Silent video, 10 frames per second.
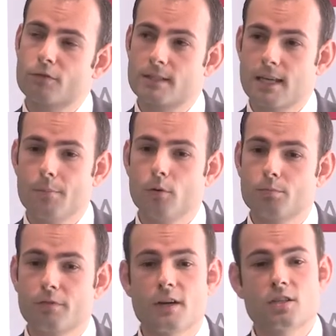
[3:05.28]
for example,
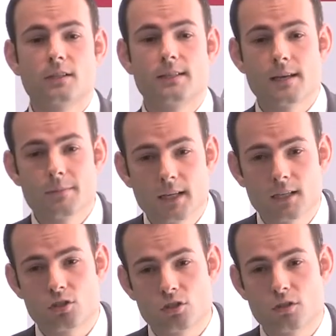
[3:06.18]
professional indemnity
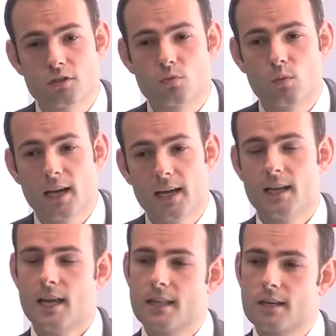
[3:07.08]
insurance,
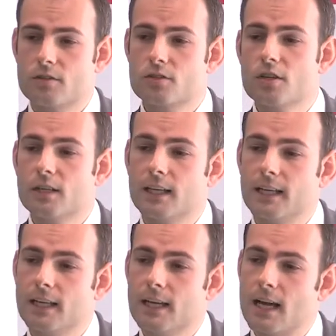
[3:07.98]
where there are certainly